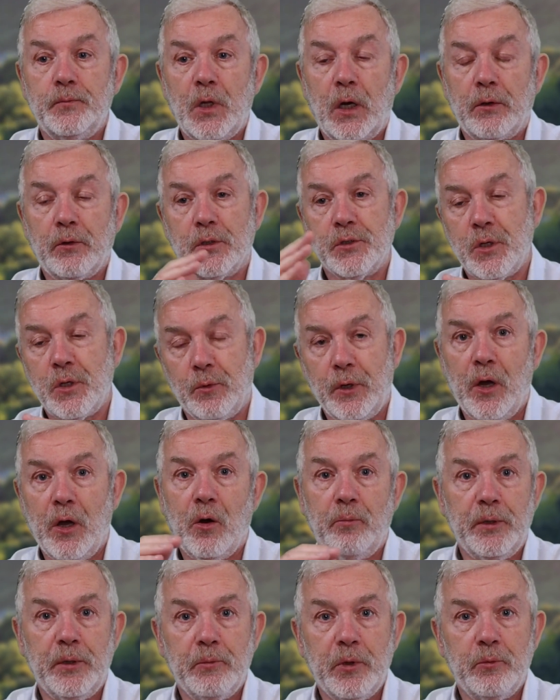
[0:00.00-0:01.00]
I've got someone
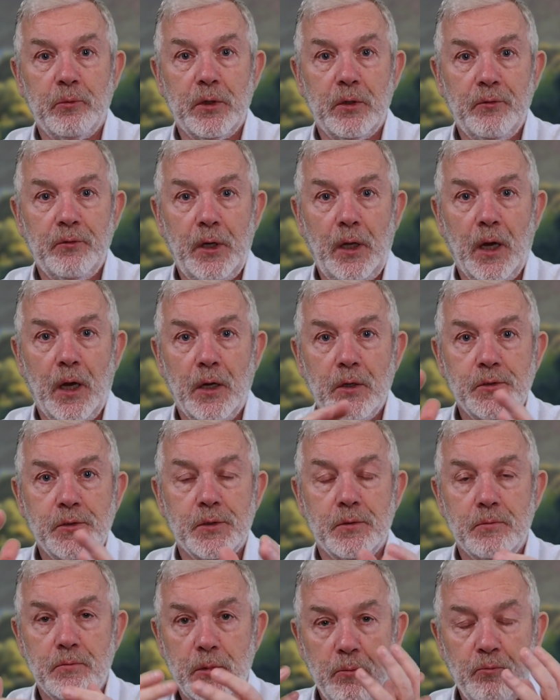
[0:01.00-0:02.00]
helping me with the videos
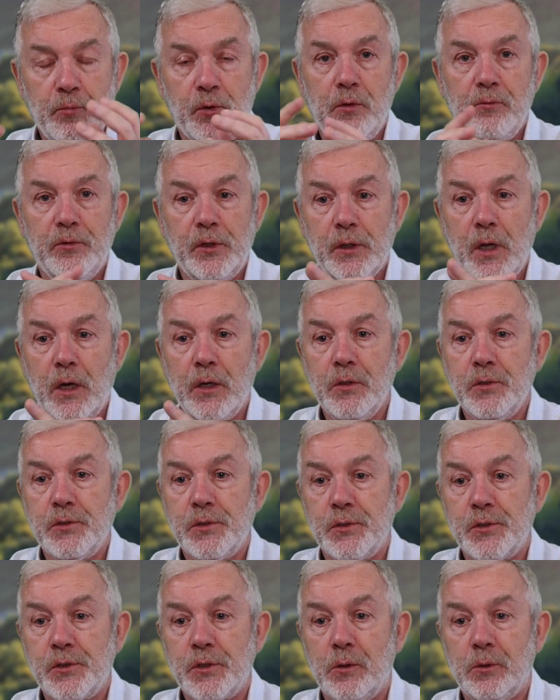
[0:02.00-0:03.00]
and improving those
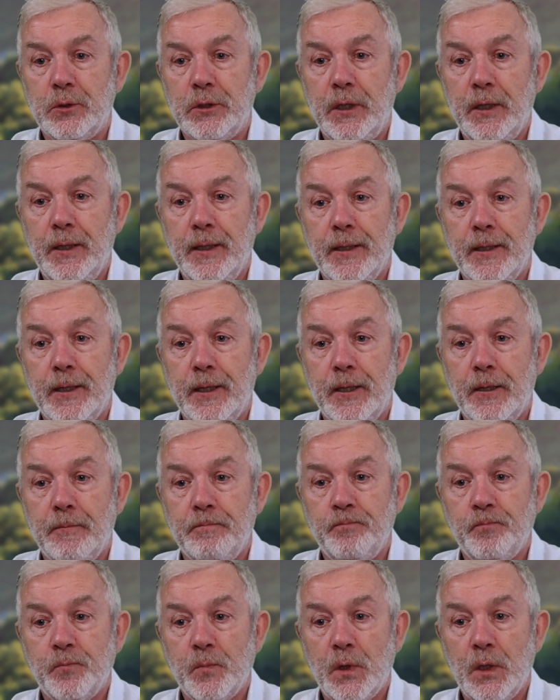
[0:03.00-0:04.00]
and so
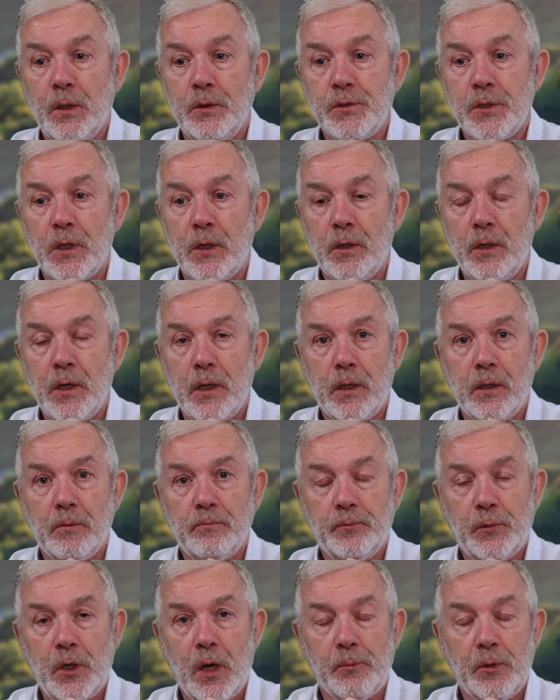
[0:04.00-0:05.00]
on. So another
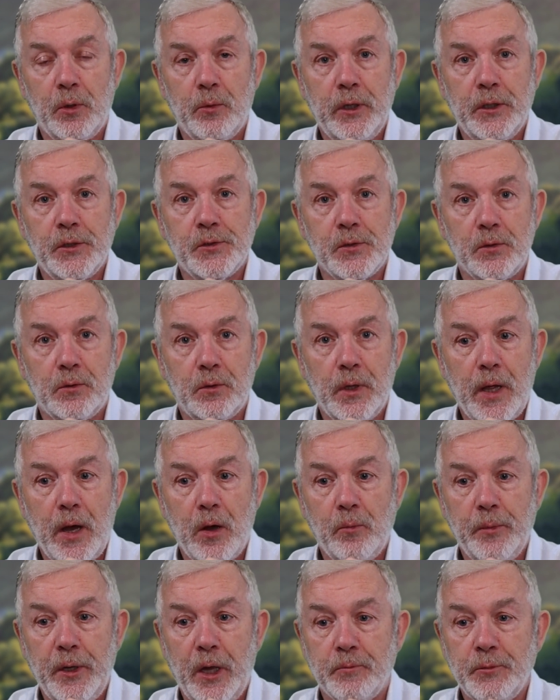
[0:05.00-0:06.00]
couple of weeks and all that
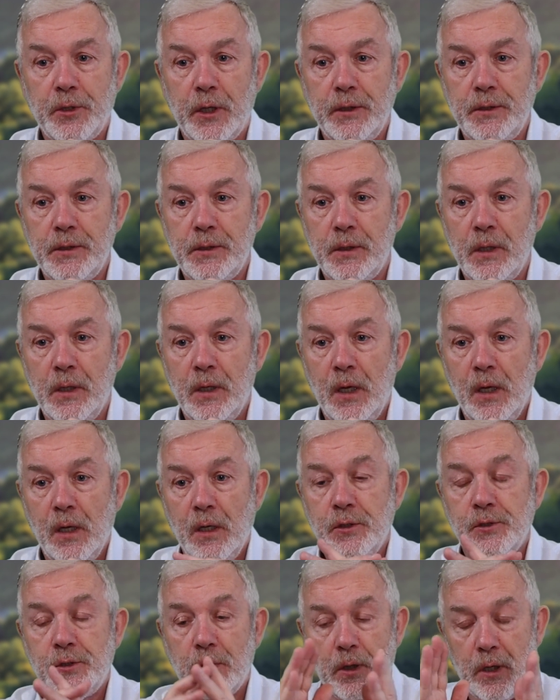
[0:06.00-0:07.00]
will be updated.
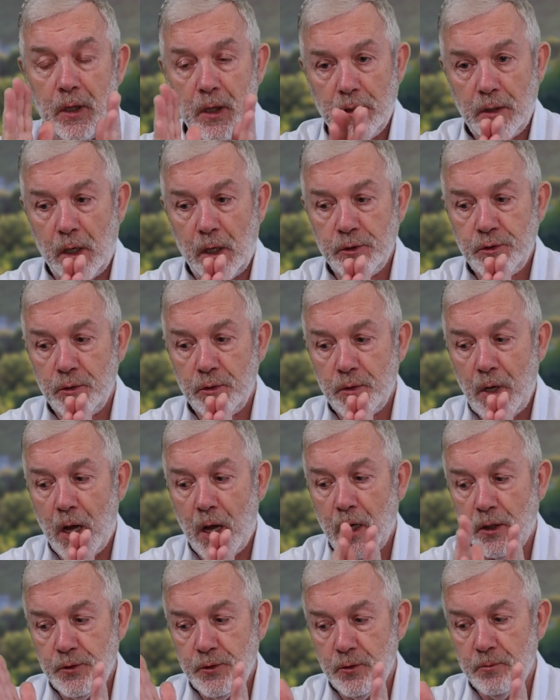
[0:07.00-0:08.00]
So I do
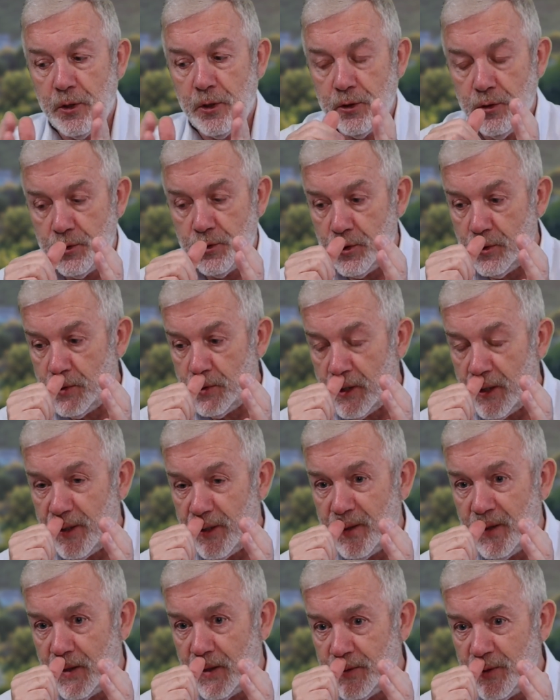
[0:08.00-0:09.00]
that. I do my YouTube
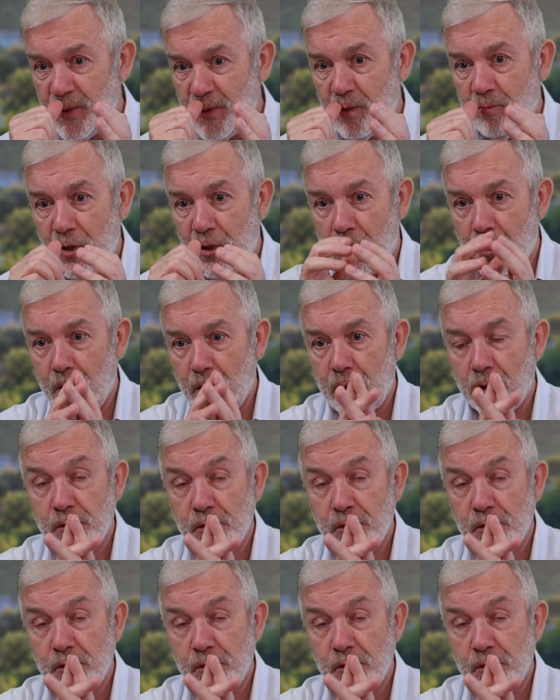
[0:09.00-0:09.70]
channel, I do a blog.